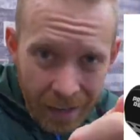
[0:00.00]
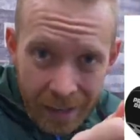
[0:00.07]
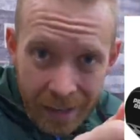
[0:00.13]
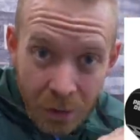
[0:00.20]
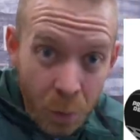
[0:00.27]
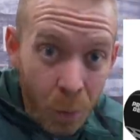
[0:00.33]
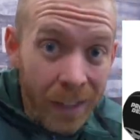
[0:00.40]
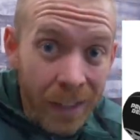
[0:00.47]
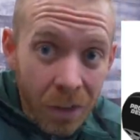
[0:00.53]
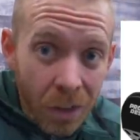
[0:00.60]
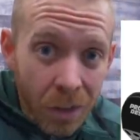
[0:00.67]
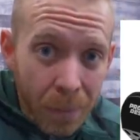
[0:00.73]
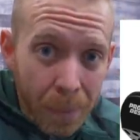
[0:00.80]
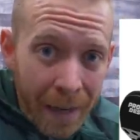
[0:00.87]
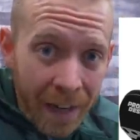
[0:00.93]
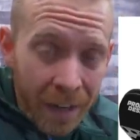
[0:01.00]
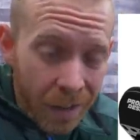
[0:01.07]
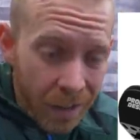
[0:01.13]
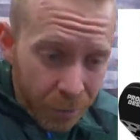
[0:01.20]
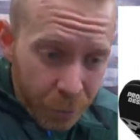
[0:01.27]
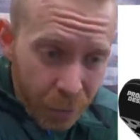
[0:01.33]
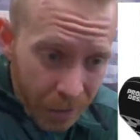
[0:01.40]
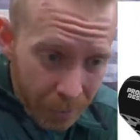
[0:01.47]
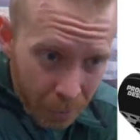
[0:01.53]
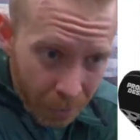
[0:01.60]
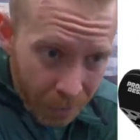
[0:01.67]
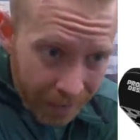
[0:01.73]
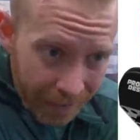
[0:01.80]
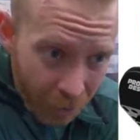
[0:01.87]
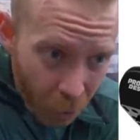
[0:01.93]
a $20 pair of
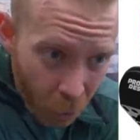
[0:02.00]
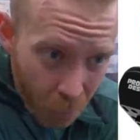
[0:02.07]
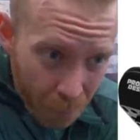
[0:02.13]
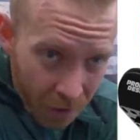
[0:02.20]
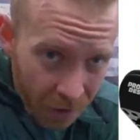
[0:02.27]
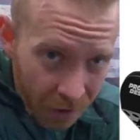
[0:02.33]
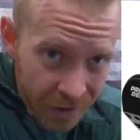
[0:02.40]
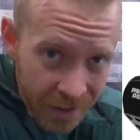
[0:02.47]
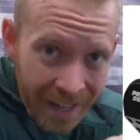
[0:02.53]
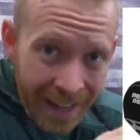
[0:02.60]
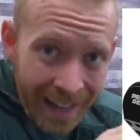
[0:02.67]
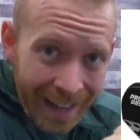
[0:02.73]
clip-on aero bars